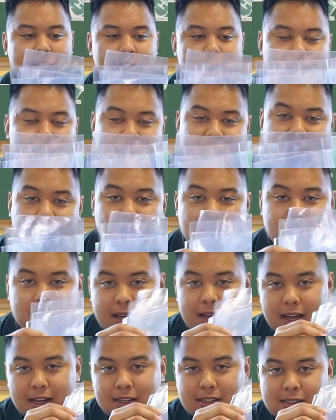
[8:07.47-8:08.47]
sandwich
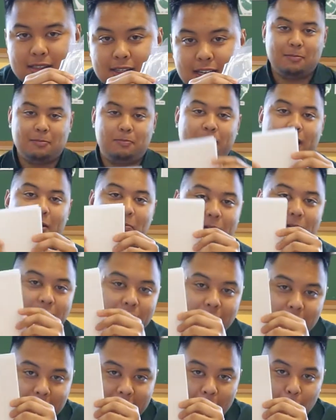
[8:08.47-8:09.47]
bags, some
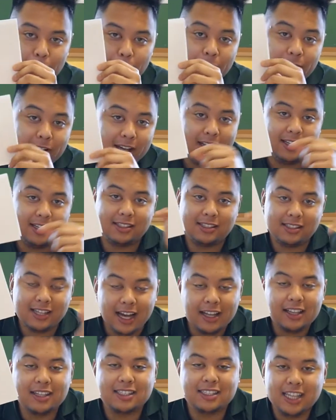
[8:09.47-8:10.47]
paper that will fit
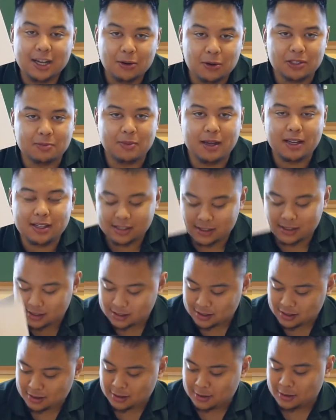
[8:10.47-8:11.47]
inside the sandwich
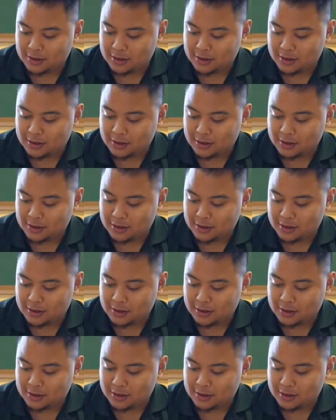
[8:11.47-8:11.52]
bags,